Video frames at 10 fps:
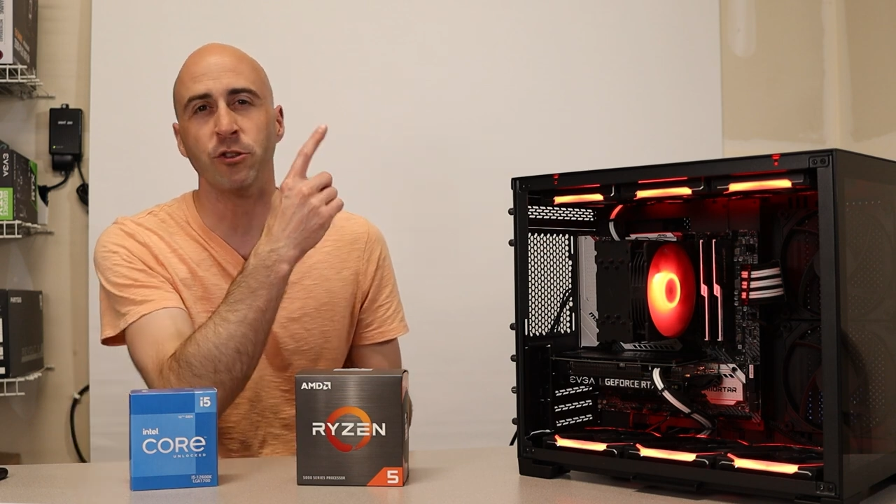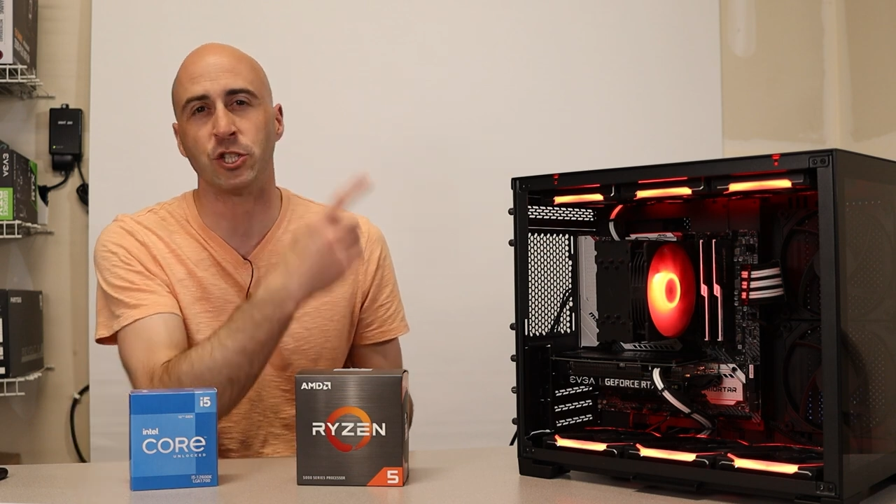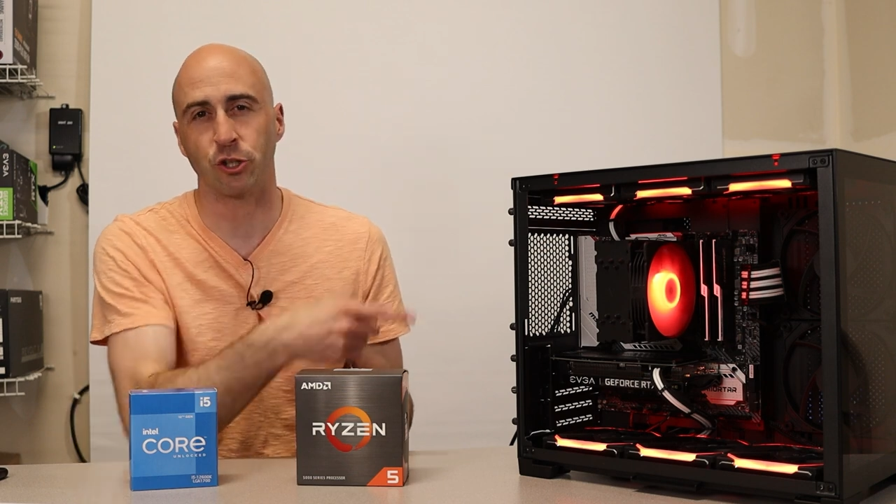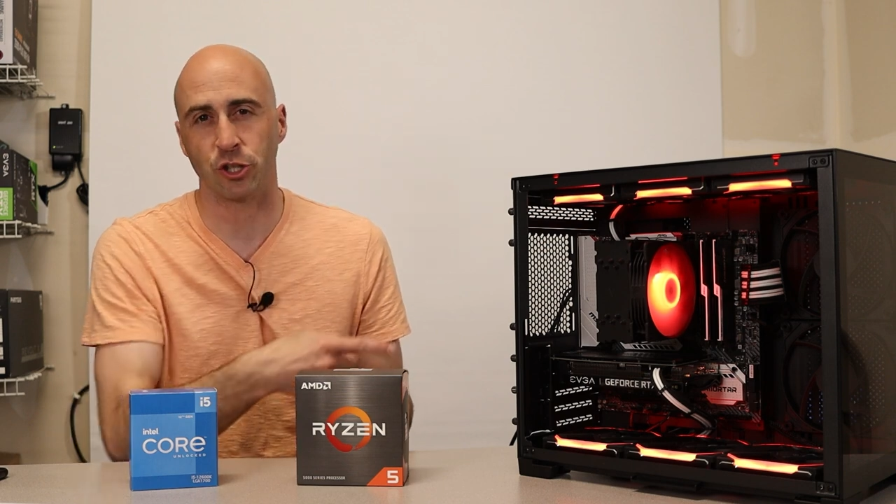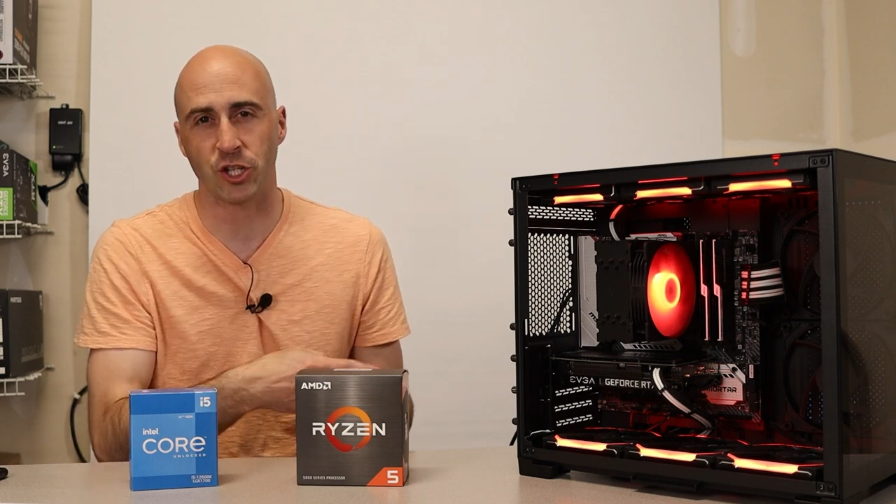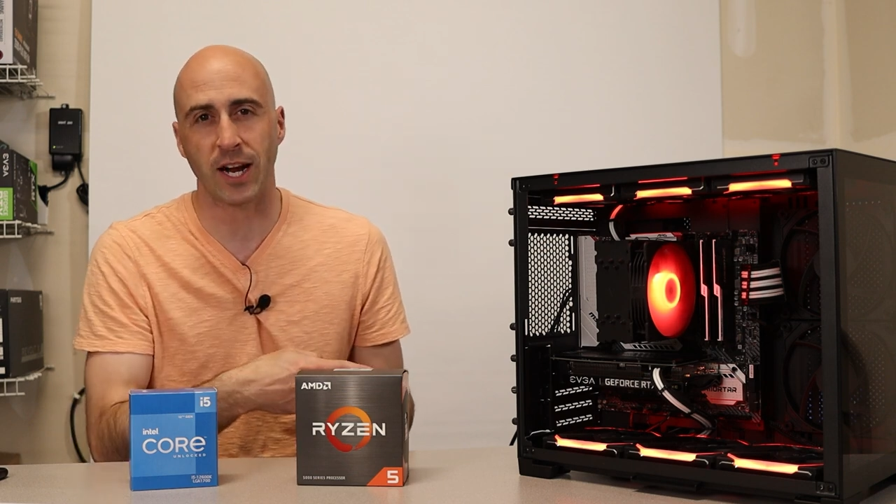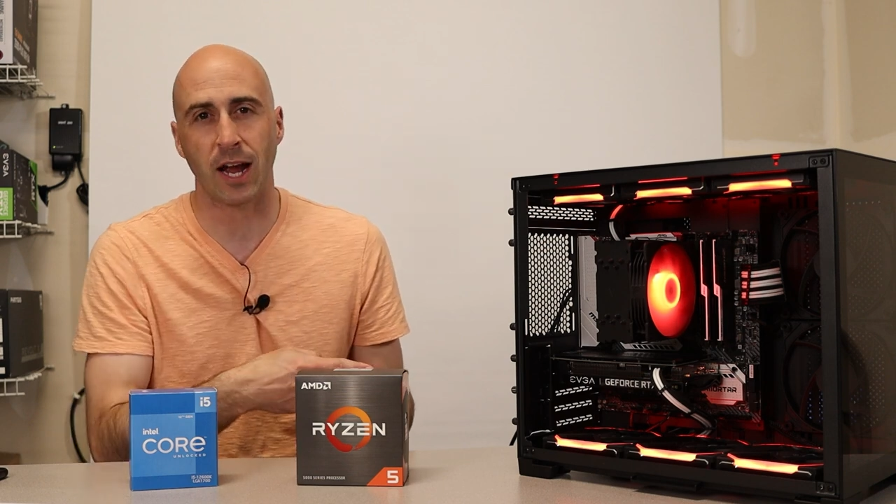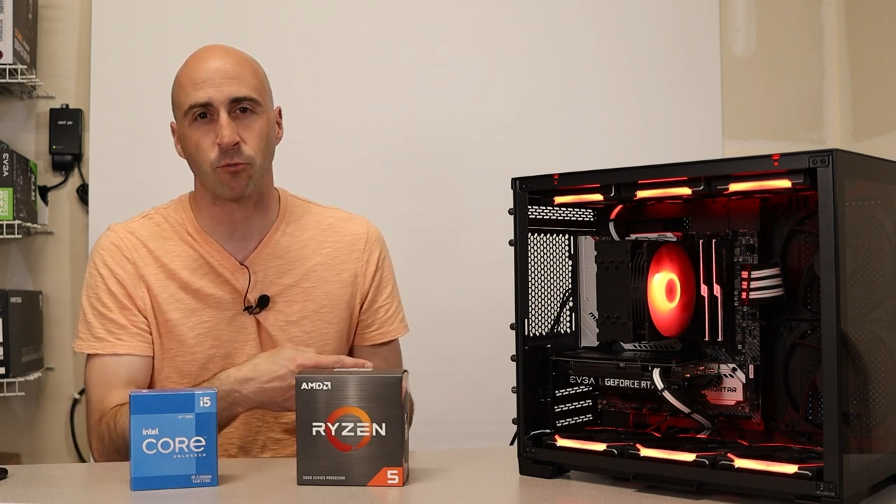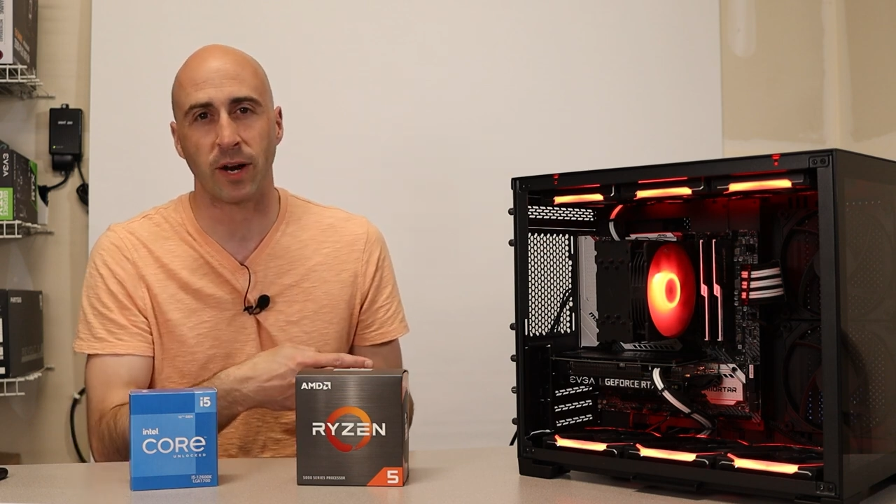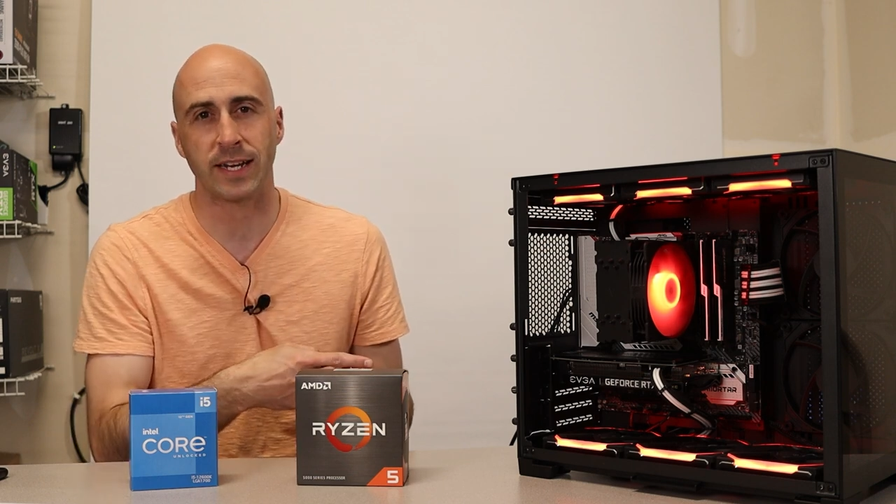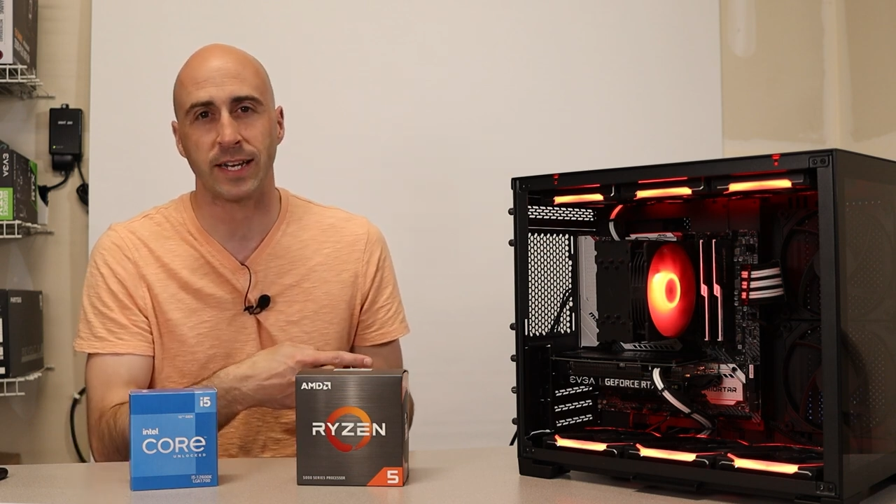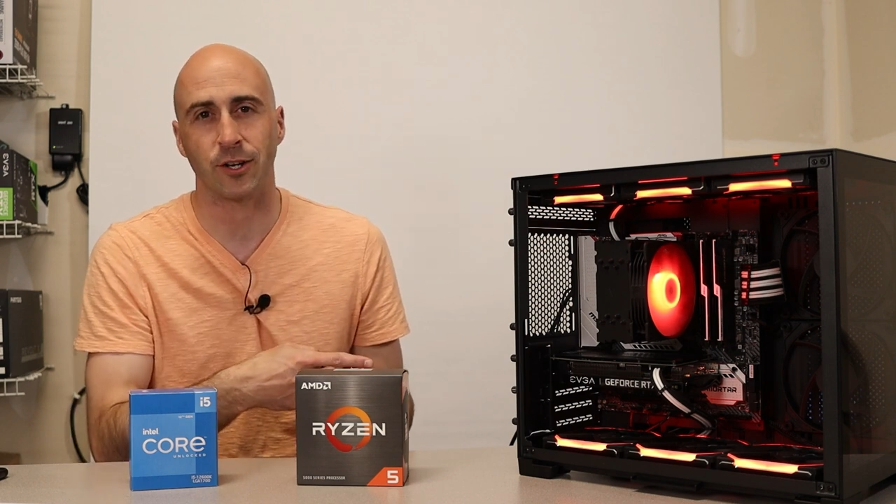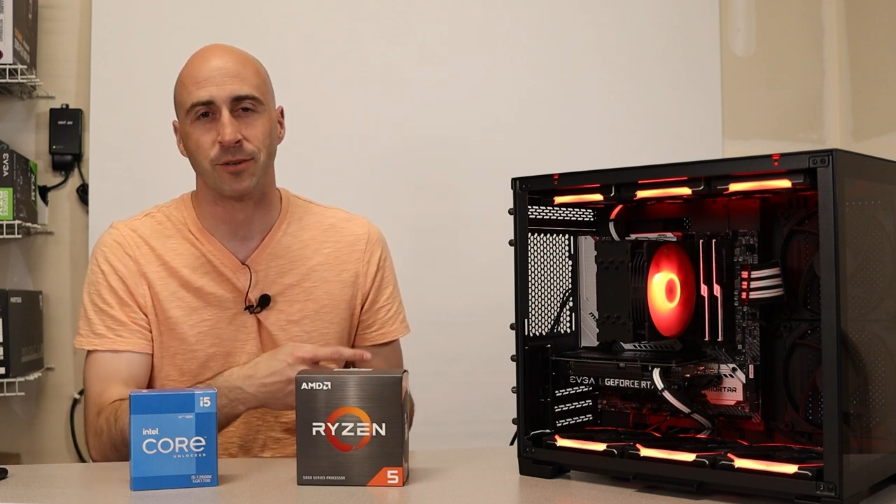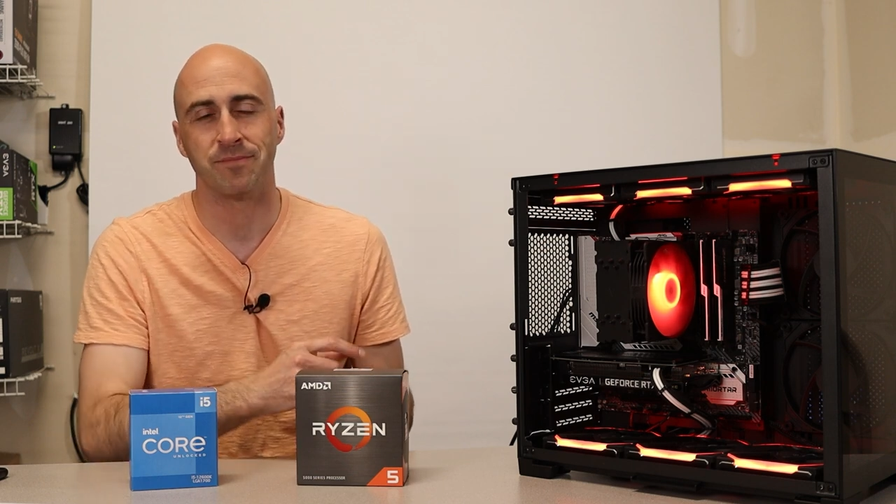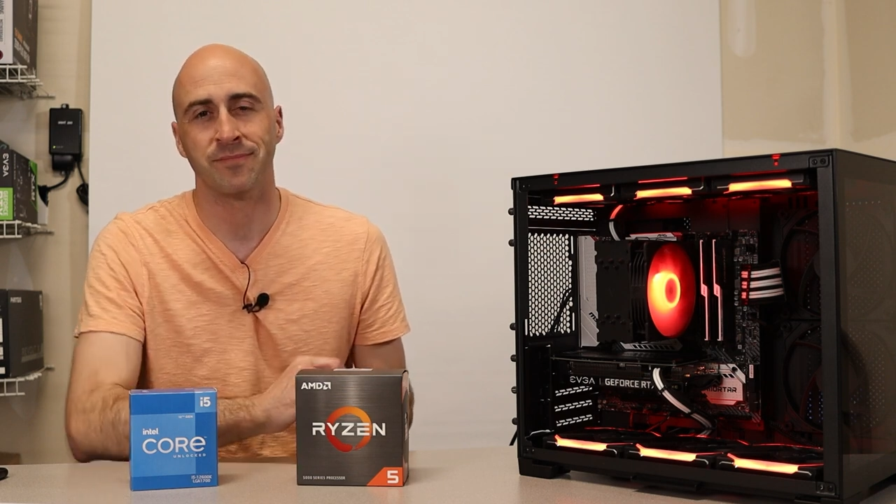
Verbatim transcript: that you can check out right here.